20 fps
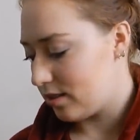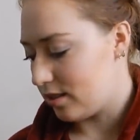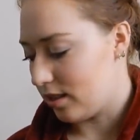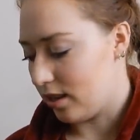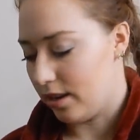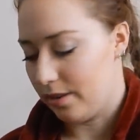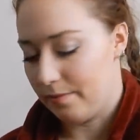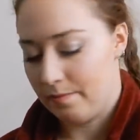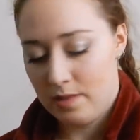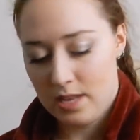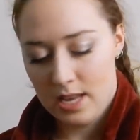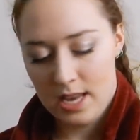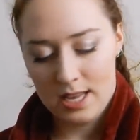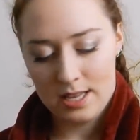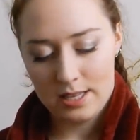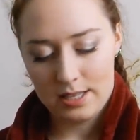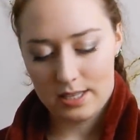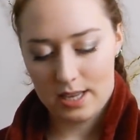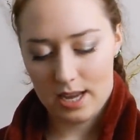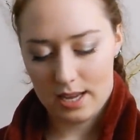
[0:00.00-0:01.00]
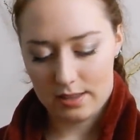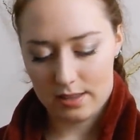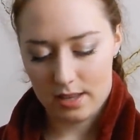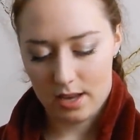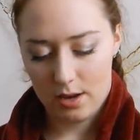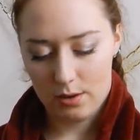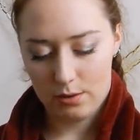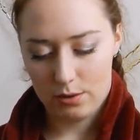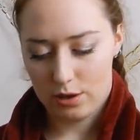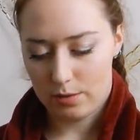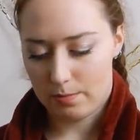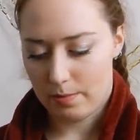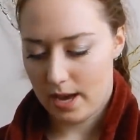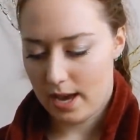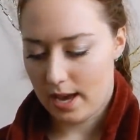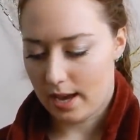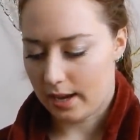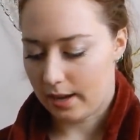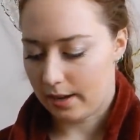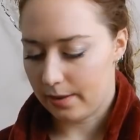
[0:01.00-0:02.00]
so It's got the whole
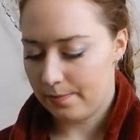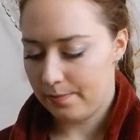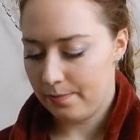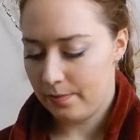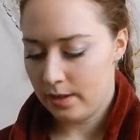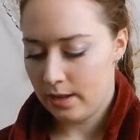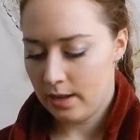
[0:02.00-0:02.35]
shebang.